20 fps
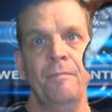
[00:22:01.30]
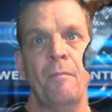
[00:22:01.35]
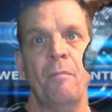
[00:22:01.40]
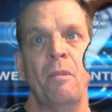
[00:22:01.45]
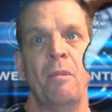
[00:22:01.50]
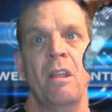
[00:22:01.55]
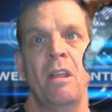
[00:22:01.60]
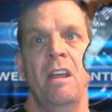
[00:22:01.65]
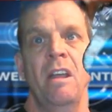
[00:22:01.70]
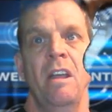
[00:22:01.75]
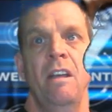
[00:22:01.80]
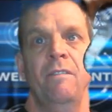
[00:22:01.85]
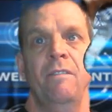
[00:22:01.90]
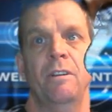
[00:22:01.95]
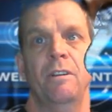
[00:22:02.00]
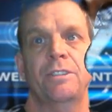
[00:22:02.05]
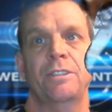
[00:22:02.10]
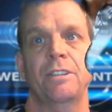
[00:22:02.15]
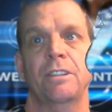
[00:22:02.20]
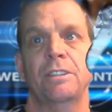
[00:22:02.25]
If
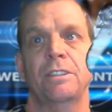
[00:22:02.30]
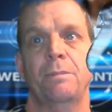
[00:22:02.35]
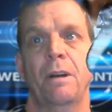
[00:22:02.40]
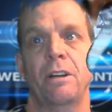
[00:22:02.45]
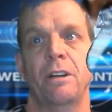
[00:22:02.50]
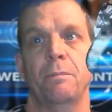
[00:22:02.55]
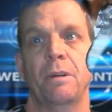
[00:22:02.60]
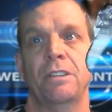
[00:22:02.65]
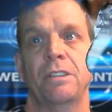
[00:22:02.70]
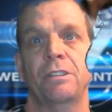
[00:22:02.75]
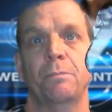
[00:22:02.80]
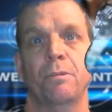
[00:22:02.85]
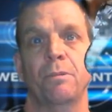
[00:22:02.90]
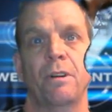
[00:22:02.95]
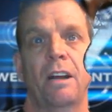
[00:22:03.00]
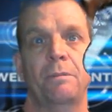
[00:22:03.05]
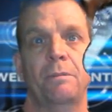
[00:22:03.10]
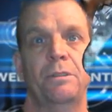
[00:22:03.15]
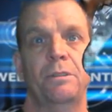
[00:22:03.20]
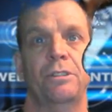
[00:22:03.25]
you're serious about your mission,
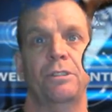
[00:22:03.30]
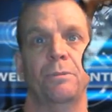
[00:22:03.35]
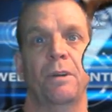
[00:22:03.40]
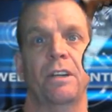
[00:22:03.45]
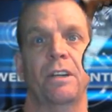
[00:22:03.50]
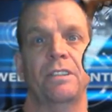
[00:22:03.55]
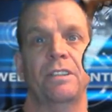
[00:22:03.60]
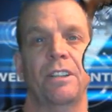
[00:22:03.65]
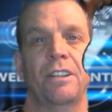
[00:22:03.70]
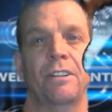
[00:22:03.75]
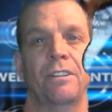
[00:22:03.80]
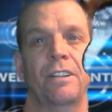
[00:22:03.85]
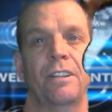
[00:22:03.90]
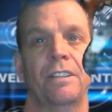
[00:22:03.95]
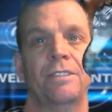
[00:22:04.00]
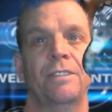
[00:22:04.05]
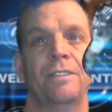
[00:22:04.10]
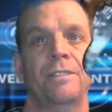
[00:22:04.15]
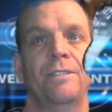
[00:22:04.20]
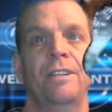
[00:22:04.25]
perhaps you should reconsider
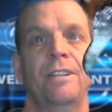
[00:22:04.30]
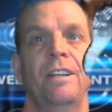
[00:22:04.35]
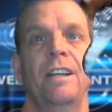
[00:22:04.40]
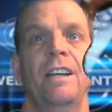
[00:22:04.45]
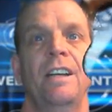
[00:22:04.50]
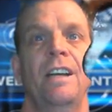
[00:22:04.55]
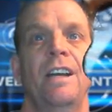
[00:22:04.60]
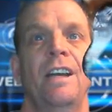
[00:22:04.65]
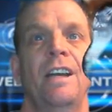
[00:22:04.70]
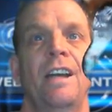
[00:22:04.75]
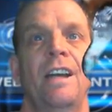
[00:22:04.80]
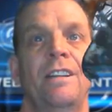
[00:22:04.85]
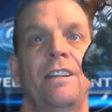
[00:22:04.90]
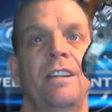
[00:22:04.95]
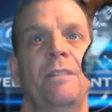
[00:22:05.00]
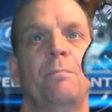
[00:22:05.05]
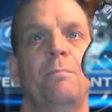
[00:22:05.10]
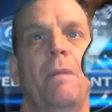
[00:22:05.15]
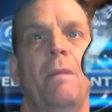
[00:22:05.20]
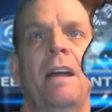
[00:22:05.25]
this. And
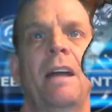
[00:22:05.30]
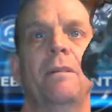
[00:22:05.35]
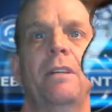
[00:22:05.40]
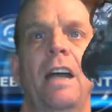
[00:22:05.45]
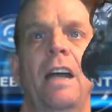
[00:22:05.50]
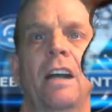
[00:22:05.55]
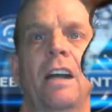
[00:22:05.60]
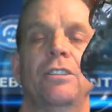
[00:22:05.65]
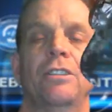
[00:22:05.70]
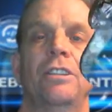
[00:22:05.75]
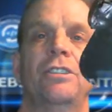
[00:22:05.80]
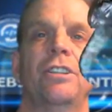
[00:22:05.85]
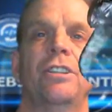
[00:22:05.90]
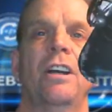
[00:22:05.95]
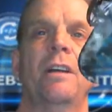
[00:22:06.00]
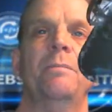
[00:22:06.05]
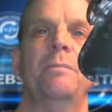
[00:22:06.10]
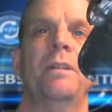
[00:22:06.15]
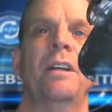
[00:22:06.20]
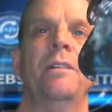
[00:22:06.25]
then Matt actually
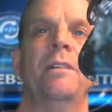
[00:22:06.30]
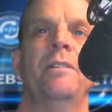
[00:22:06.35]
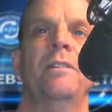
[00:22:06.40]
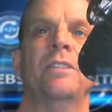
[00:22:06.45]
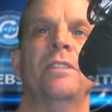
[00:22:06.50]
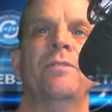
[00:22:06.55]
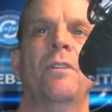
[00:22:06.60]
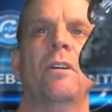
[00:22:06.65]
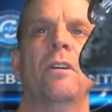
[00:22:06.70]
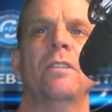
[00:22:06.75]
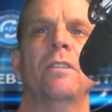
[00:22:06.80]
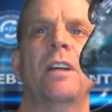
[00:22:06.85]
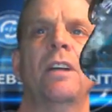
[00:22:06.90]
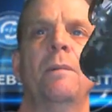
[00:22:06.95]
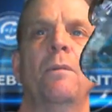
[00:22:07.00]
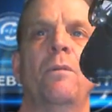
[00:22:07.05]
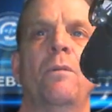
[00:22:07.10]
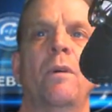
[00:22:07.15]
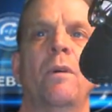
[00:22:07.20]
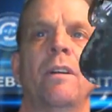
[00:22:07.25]
chimed in. As far as I'm
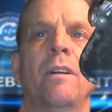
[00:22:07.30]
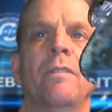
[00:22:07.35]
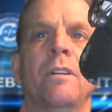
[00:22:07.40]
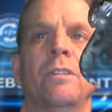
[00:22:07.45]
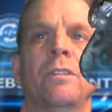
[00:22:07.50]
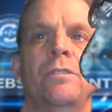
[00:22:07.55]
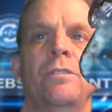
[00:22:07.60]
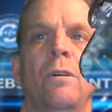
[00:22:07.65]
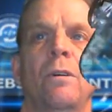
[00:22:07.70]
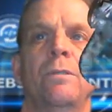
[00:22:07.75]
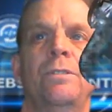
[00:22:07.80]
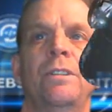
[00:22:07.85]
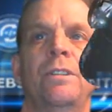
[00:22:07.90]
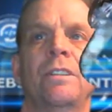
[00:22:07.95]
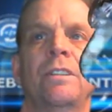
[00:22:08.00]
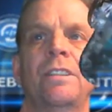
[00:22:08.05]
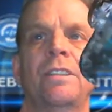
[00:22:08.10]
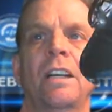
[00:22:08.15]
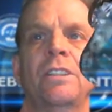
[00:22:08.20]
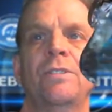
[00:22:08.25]
aware, there's no
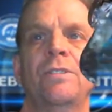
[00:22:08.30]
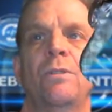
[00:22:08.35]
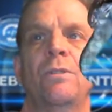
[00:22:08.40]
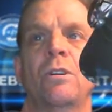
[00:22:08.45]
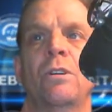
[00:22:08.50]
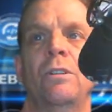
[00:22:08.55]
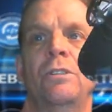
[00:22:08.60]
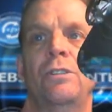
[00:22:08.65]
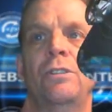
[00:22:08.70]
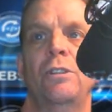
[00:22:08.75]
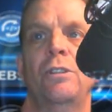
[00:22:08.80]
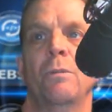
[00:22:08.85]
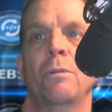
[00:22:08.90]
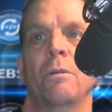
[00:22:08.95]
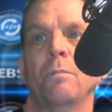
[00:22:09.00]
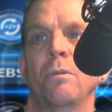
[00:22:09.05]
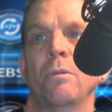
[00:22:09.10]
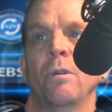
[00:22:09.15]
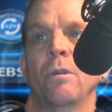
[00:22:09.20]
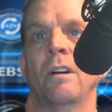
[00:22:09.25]
successful consumer
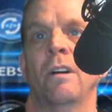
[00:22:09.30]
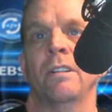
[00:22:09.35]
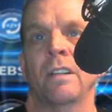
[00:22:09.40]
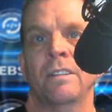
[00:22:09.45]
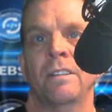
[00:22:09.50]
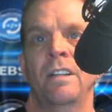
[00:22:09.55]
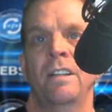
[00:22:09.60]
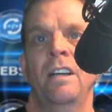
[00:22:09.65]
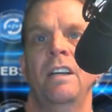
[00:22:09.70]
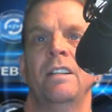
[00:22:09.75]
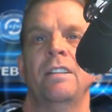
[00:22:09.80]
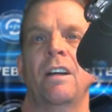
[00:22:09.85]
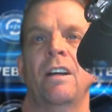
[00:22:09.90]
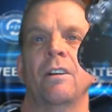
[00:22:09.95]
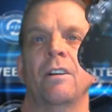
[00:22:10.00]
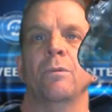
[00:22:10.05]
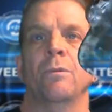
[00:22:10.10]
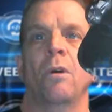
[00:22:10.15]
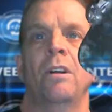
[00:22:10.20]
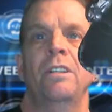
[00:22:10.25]
product that are
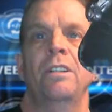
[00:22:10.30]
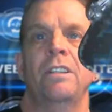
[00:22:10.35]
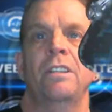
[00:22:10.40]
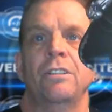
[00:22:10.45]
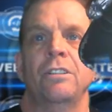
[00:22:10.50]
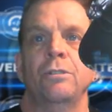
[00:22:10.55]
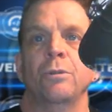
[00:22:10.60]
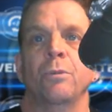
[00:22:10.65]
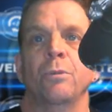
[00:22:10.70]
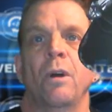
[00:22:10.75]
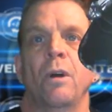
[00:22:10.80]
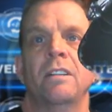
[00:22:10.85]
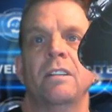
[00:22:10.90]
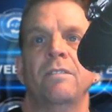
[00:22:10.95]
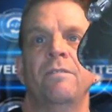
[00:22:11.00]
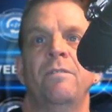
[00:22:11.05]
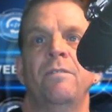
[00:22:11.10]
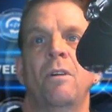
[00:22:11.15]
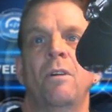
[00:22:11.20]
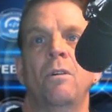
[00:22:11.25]
run in a direct
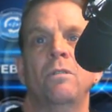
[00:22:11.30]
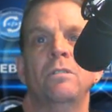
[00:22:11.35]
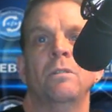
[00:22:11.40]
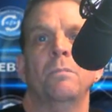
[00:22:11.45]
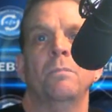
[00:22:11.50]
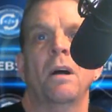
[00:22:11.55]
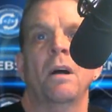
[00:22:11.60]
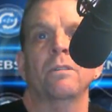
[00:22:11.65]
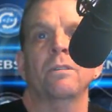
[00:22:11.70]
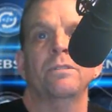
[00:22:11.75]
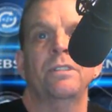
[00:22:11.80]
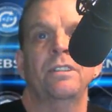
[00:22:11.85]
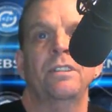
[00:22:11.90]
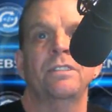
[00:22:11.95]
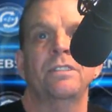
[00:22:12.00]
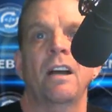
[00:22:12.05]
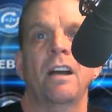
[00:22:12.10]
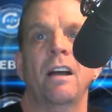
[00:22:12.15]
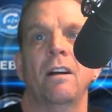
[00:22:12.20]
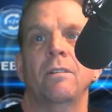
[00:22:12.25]
vote democracy
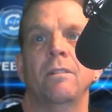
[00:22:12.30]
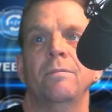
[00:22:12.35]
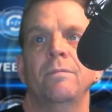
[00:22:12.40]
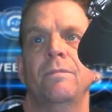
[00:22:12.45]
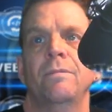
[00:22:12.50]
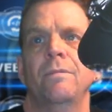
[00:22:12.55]
style.